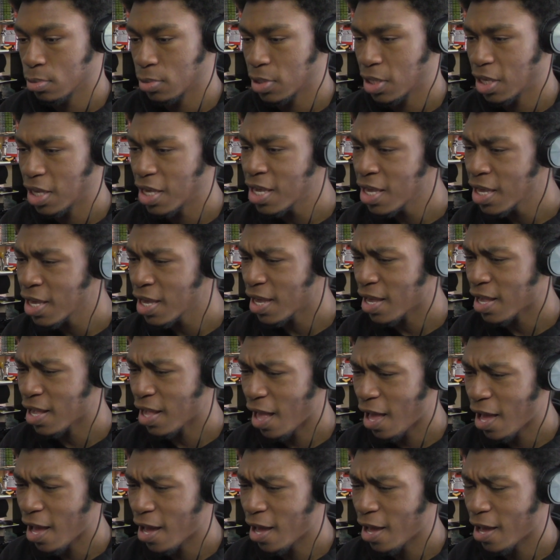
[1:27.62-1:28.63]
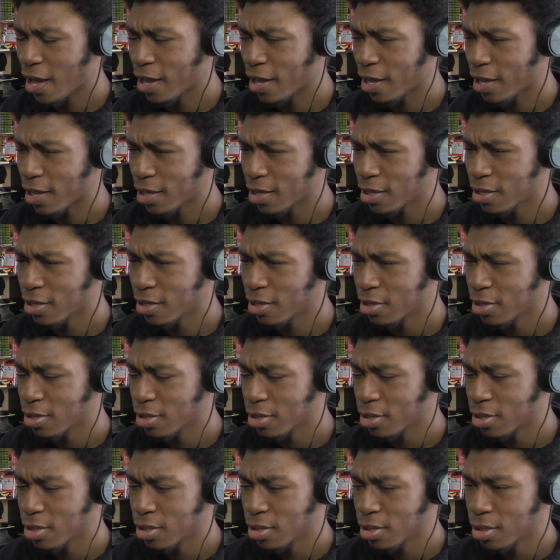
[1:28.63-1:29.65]
He and I.
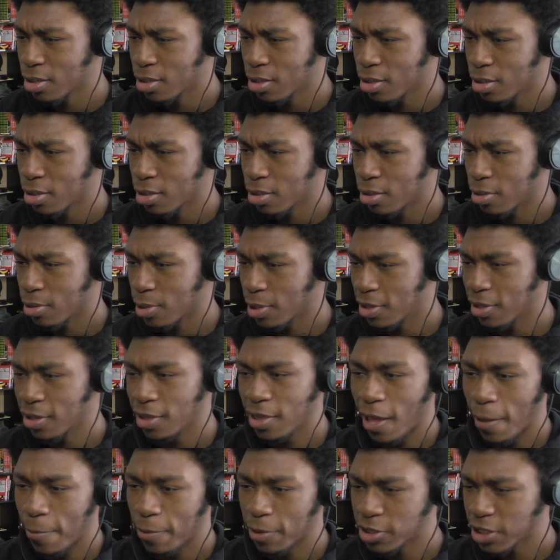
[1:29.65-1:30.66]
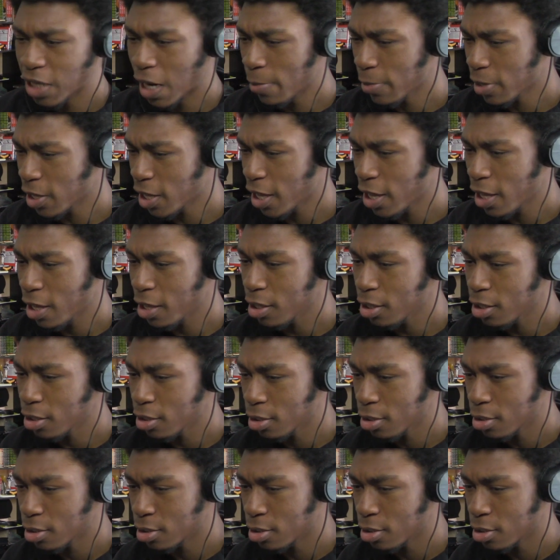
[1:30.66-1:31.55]
Is it that pajama guy?